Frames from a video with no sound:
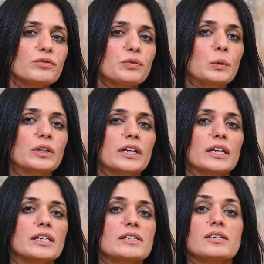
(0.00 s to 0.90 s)
for
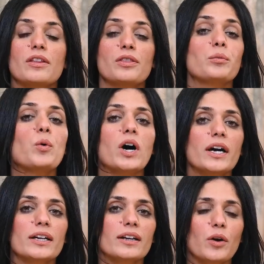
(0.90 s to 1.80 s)
is the
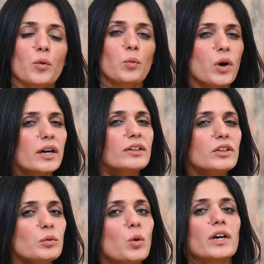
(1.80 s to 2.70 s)
why. Why do
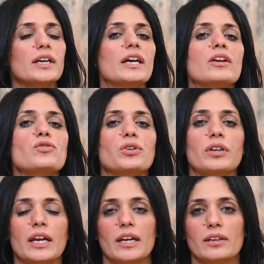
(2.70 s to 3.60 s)
you want to enter
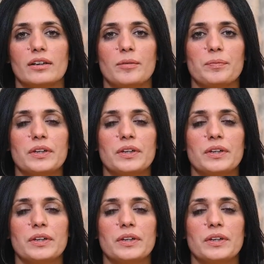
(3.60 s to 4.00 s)
Canada?